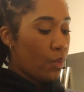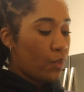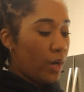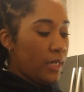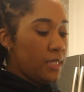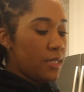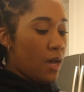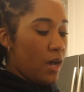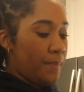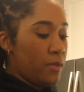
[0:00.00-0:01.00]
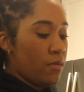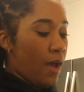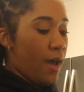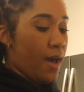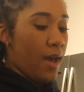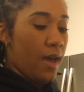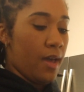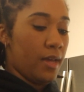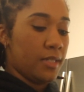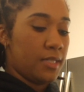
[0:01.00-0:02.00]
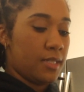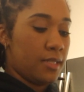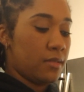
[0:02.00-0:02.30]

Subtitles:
What is up, you guys?